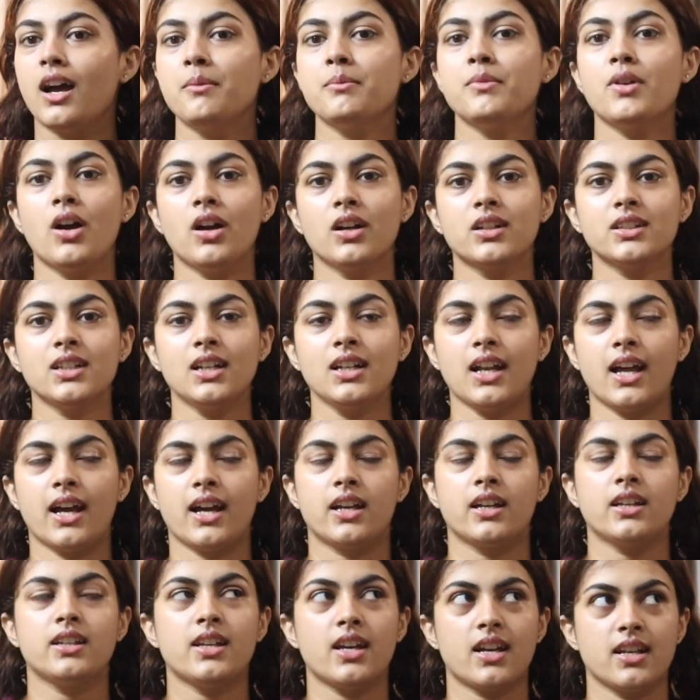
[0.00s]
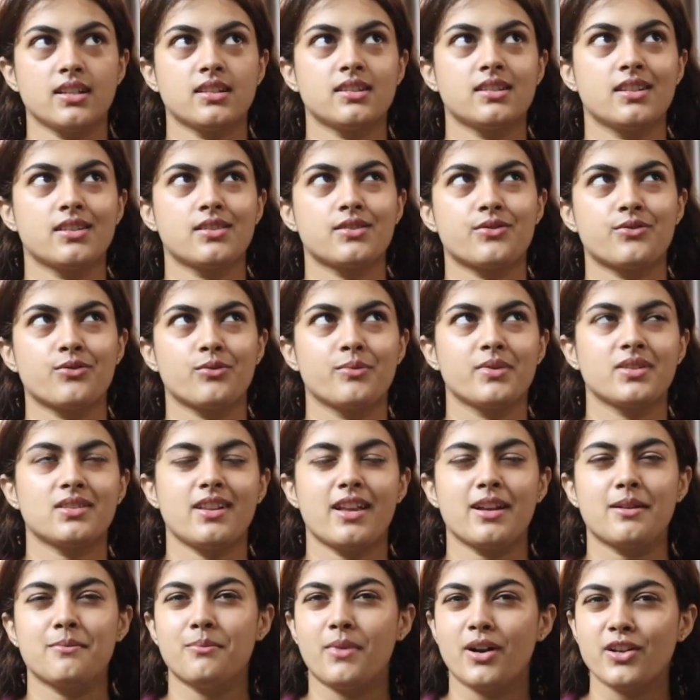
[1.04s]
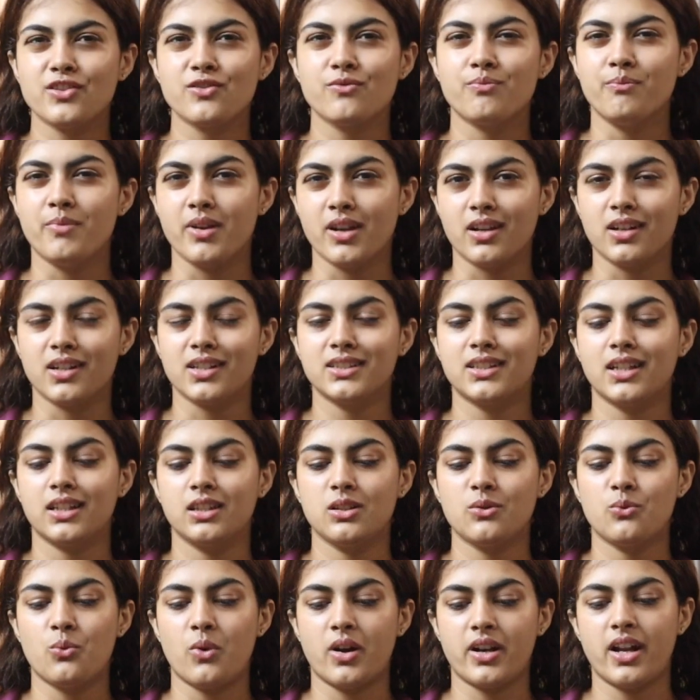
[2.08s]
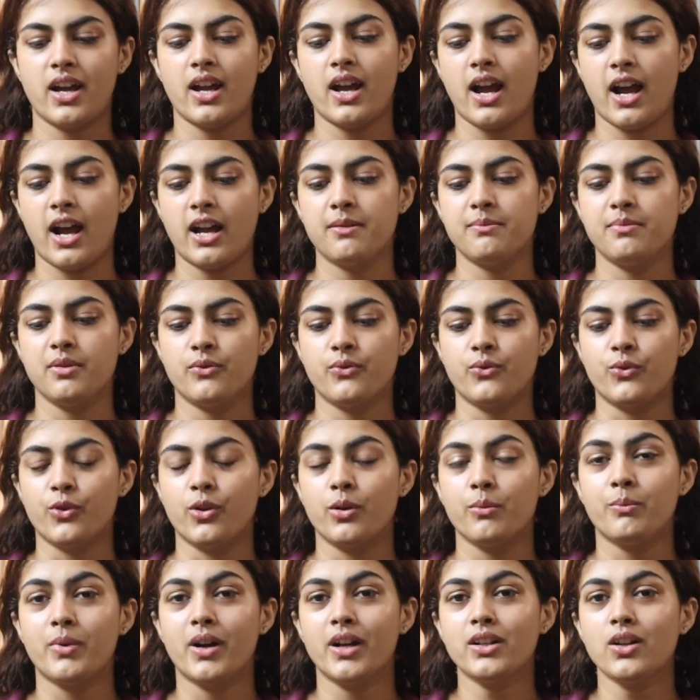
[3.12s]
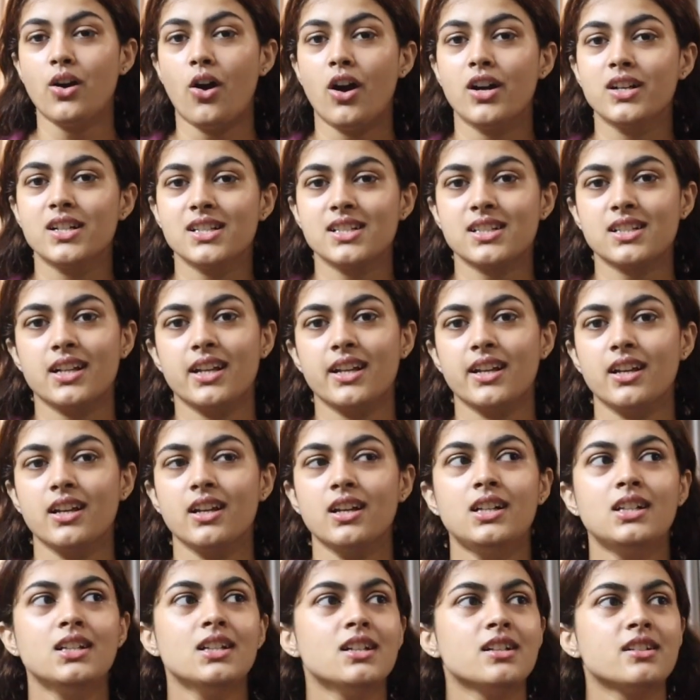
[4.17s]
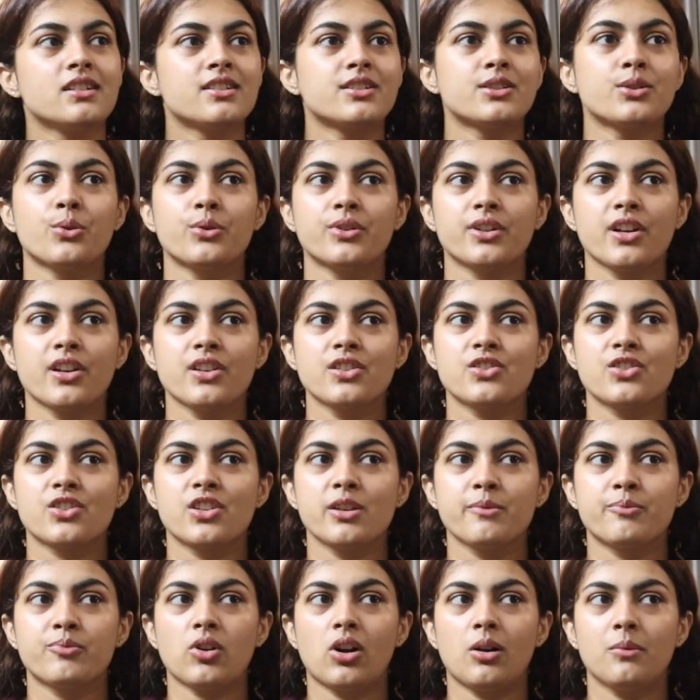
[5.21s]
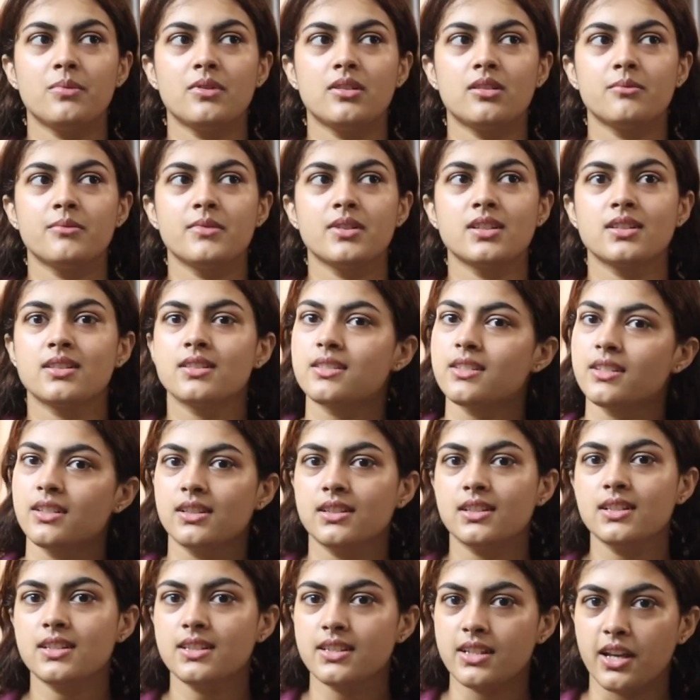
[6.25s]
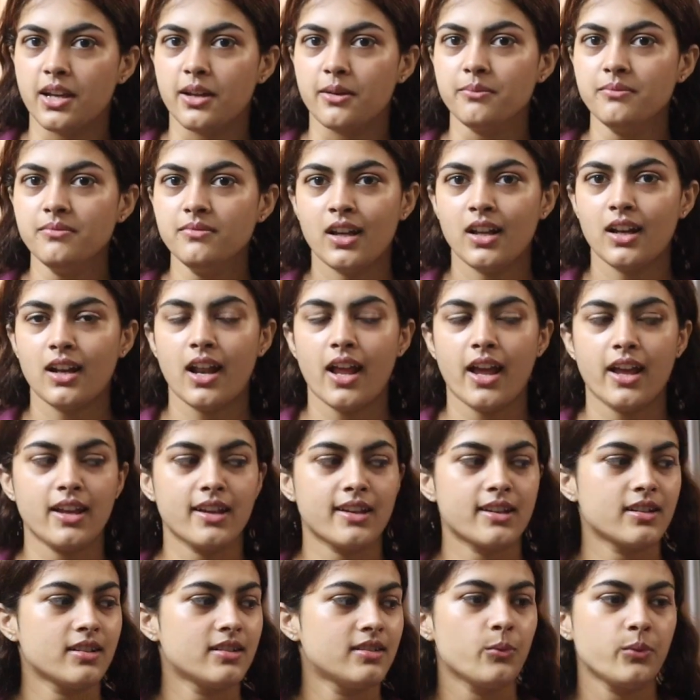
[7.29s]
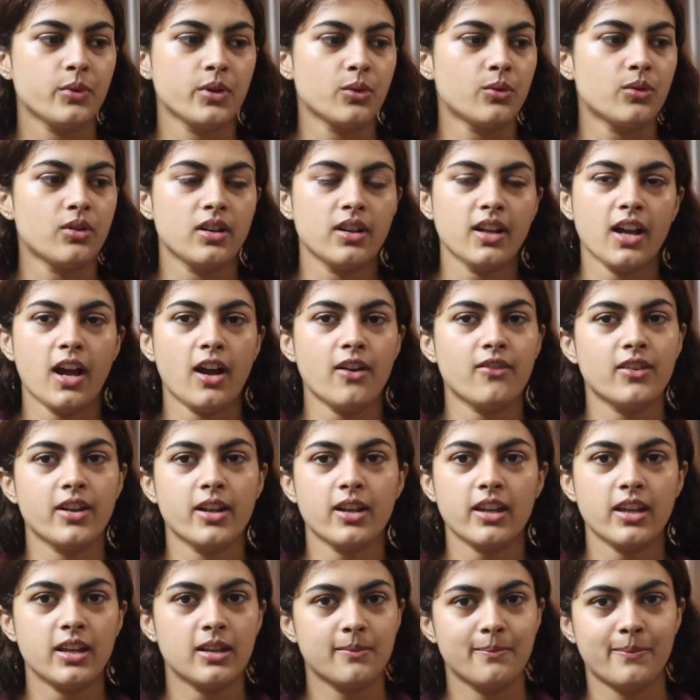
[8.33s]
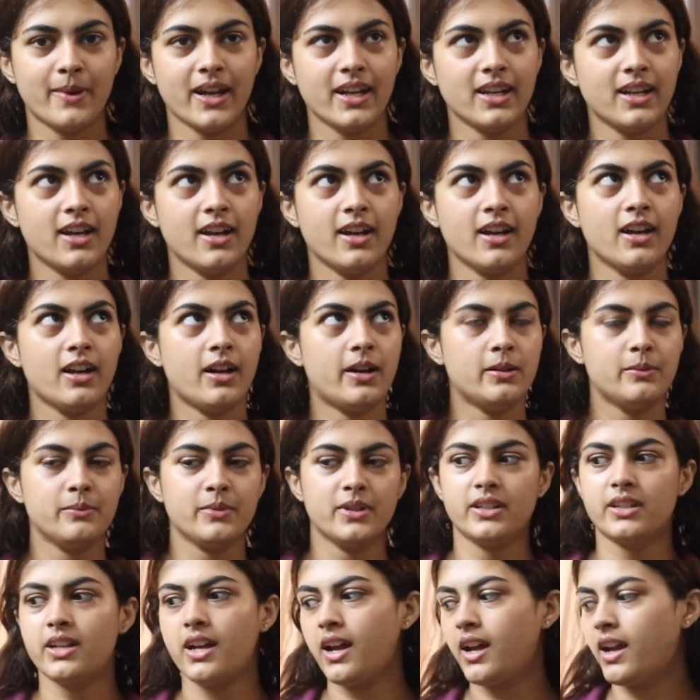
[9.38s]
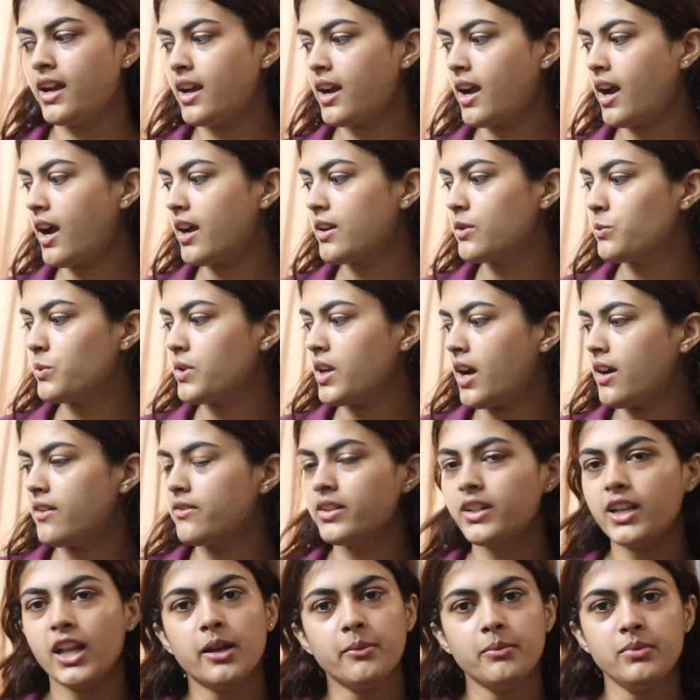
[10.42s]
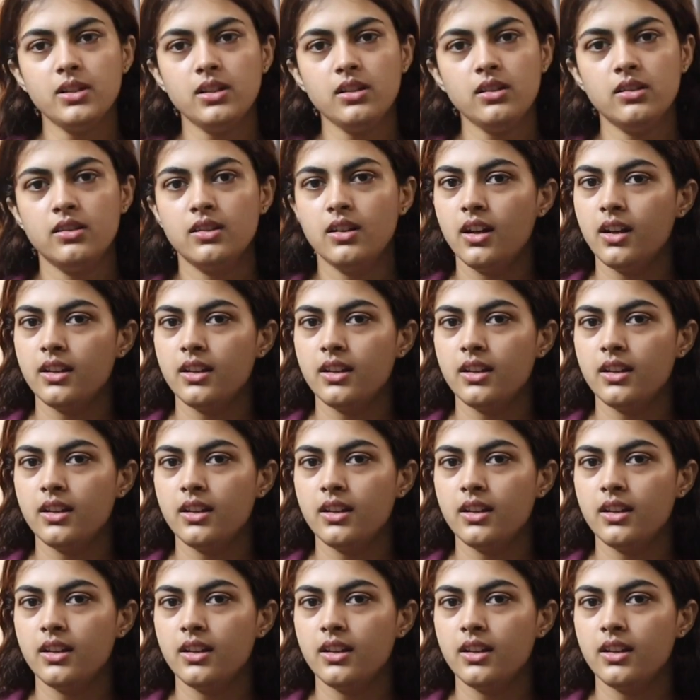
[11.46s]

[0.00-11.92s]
I'm not gonna lie, yes, this room is like much bigger than the one I had before, but honestly storage ki problem is still the same. Like we only have like a bed here, almirah here, and we have a table.